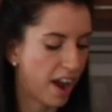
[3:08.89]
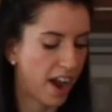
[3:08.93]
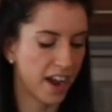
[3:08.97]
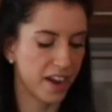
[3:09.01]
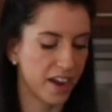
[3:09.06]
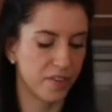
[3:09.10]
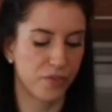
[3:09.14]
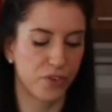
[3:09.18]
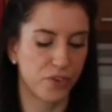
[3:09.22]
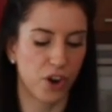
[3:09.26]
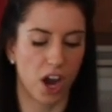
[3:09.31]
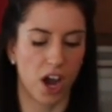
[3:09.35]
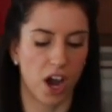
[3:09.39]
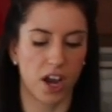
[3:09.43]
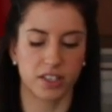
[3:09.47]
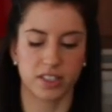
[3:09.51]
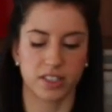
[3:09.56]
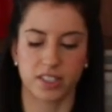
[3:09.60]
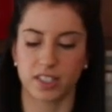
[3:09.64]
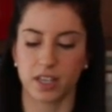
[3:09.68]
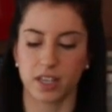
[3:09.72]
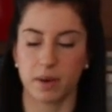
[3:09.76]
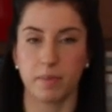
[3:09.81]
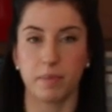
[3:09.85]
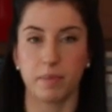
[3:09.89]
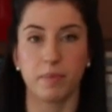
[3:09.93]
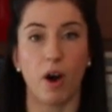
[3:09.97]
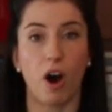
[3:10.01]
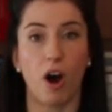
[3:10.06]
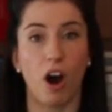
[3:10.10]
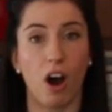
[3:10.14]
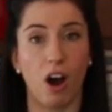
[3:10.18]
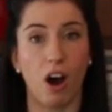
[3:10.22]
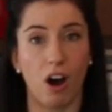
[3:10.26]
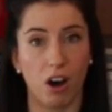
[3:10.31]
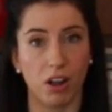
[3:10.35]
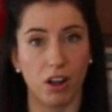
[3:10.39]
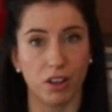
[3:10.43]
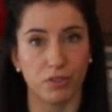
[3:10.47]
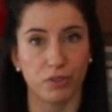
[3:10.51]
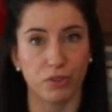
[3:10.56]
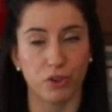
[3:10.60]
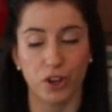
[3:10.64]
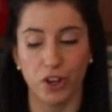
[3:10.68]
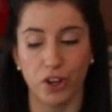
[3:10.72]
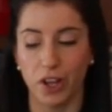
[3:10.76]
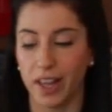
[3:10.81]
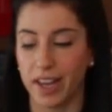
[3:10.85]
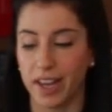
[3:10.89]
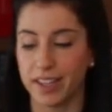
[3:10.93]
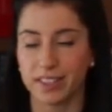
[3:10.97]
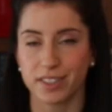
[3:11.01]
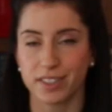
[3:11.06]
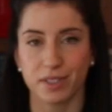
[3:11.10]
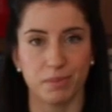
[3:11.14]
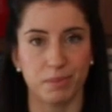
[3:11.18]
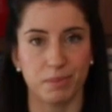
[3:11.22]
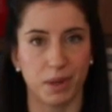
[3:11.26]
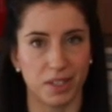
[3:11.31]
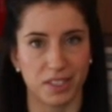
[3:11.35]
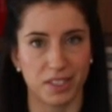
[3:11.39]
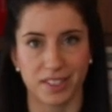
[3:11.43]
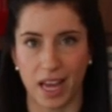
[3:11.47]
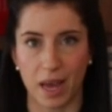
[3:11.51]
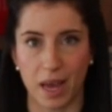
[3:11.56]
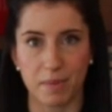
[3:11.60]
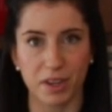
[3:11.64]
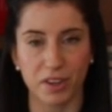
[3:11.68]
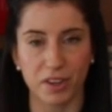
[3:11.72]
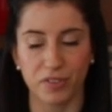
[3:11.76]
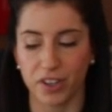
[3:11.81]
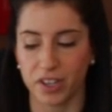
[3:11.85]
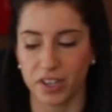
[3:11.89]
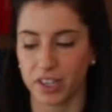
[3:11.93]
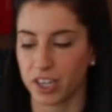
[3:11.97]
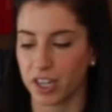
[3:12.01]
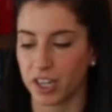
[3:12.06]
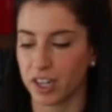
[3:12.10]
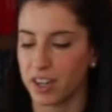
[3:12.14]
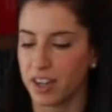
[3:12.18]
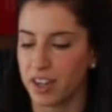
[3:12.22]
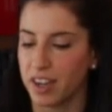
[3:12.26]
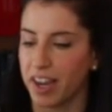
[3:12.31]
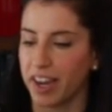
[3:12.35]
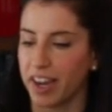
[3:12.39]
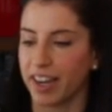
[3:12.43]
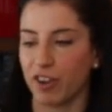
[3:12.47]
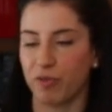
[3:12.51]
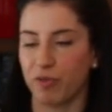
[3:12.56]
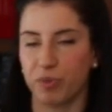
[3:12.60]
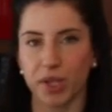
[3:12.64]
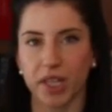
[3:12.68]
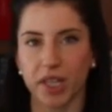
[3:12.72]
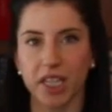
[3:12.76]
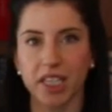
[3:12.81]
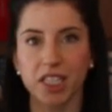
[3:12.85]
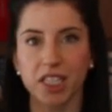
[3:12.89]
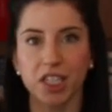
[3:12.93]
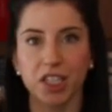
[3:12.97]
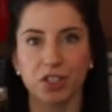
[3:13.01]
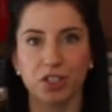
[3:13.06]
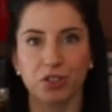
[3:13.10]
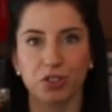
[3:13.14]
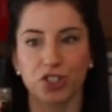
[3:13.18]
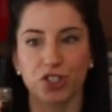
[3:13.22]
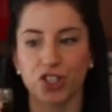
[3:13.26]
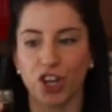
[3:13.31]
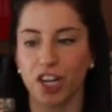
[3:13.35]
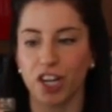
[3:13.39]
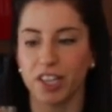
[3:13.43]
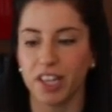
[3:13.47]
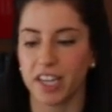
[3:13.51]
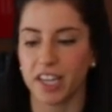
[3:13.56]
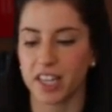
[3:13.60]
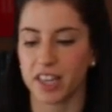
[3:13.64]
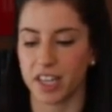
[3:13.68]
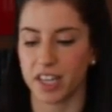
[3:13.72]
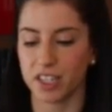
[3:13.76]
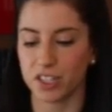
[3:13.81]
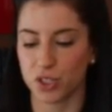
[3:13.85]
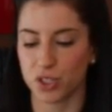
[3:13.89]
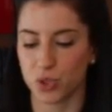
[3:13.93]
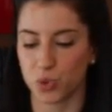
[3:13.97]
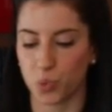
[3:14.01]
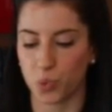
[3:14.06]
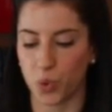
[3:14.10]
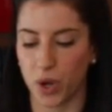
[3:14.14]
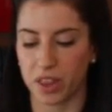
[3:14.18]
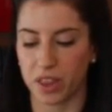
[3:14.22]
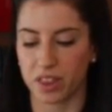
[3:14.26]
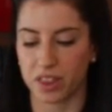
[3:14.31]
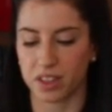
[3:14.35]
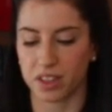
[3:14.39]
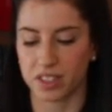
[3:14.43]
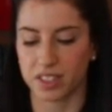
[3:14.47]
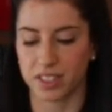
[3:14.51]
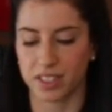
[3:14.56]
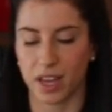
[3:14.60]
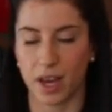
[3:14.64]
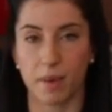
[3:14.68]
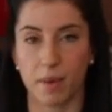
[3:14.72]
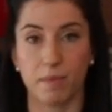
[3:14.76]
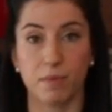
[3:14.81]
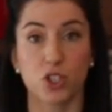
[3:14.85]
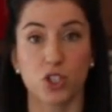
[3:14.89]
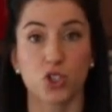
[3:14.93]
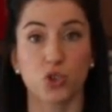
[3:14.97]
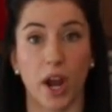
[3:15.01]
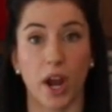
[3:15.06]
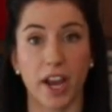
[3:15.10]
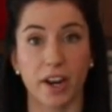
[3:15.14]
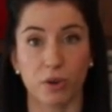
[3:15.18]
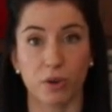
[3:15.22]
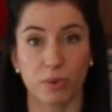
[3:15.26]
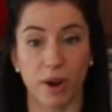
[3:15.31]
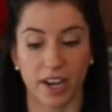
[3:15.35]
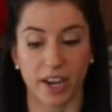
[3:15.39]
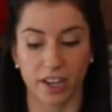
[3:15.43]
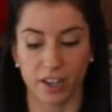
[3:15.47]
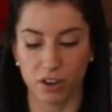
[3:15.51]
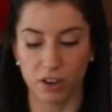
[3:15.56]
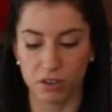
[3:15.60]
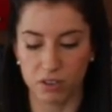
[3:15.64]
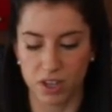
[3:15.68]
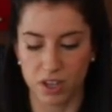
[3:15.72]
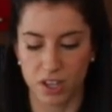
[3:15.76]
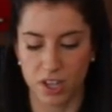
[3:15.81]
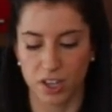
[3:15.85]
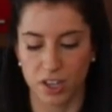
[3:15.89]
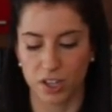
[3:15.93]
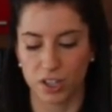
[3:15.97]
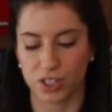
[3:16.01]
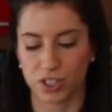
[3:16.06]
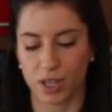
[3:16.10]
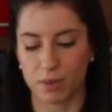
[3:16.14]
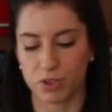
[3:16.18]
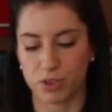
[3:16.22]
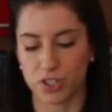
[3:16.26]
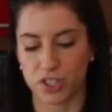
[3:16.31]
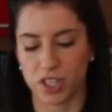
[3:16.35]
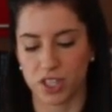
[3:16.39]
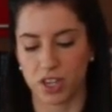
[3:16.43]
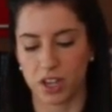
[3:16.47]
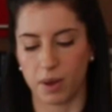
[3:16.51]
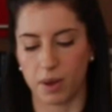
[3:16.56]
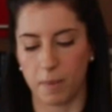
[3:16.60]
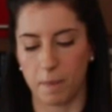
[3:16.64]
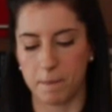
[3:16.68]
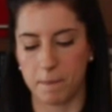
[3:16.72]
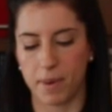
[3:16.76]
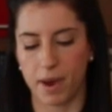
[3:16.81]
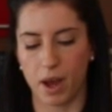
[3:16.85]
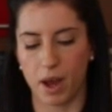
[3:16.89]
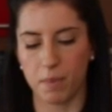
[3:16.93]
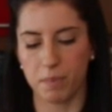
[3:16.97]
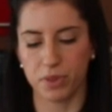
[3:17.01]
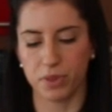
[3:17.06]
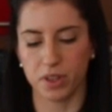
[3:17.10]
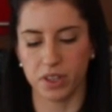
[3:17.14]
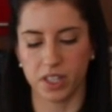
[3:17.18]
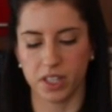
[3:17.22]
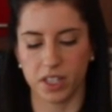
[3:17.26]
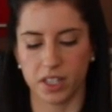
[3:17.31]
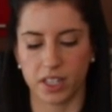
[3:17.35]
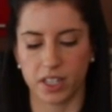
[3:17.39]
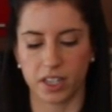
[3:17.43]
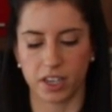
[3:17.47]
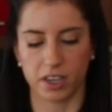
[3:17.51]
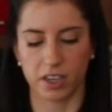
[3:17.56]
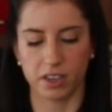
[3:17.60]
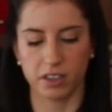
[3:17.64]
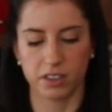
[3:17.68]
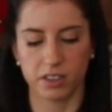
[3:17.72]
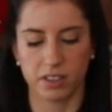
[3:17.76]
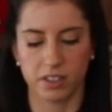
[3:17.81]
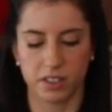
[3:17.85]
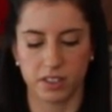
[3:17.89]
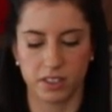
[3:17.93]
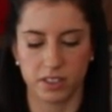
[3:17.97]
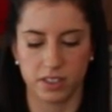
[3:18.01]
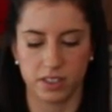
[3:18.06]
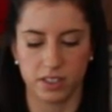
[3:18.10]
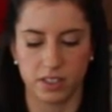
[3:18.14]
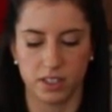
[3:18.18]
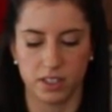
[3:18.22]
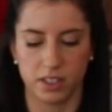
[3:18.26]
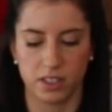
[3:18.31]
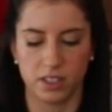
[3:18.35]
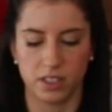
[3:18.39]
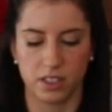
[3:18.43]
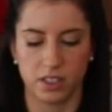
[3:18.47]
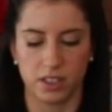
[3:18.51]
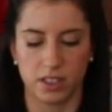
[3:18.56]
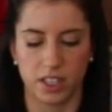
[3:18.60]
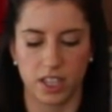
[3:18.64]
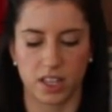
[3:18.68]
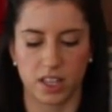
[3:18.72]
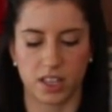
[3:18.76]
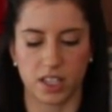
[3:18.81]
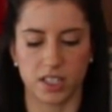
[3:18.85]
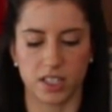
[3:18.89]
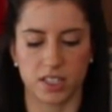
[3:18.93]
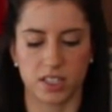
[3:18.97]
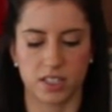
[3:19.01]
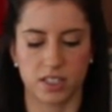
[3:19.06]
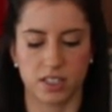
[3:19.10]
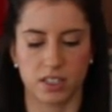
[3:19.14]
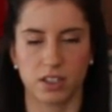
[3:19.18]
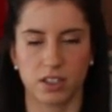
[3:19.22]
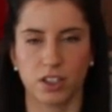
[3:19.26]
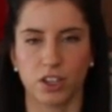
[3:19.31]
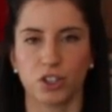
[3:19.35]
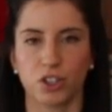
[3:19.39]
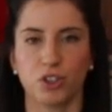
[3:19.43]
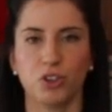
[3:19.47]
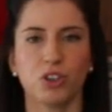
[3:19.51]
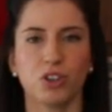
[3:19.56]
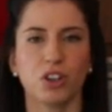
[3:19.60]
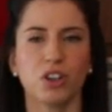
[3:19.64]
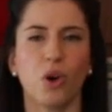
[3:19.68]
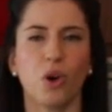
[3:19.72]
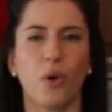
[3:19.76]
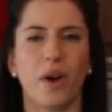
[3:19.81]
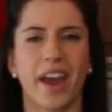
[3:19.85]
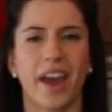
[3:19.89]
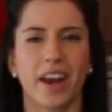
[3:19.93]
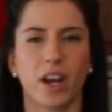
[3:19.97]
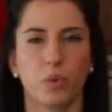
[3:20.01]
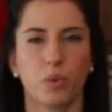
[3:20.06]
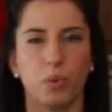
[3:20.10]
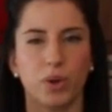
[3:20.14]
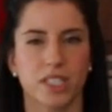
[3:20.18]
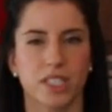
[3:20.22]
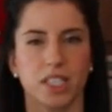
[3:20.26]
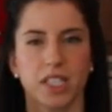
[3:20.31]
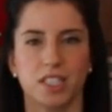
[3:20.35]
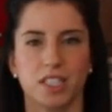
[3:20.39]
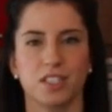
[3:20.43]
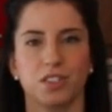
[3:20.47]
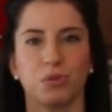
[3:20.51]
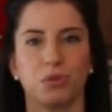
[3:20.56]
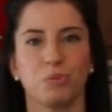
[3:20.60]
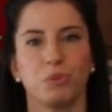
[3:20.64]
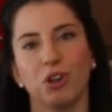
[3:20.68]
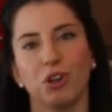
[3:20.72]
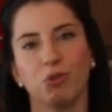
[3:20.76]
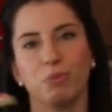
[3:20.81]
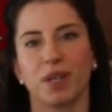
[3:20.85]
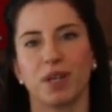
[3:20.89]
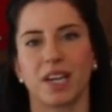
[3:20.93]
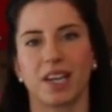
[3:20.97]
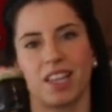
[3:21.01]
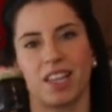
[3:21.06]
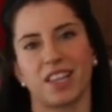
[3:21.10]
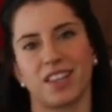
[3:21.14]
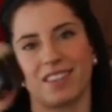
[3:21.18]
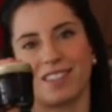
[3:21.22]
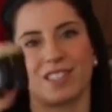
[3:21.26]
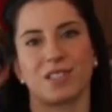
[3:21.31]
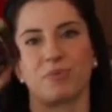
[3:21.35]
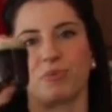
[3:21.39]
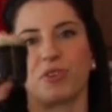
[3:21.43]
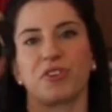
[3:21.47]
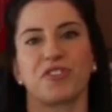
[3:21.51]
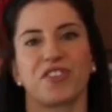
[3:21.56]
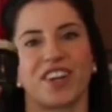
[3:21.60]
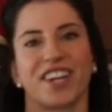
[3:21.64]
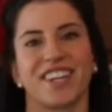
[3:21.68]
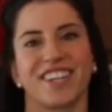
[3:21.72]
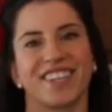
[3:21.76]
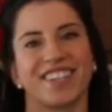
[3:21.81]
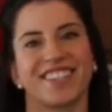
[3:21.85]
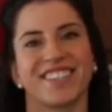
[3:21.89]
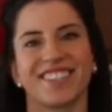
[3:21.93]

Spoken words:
I've got some olive oil and some balsamic vinegar, and I put this in a little jar like this with some dried oregano. So I'm just gonna pop the lid here, like this. You could go ahead and whisk this in a bowl, but I think this is more fun.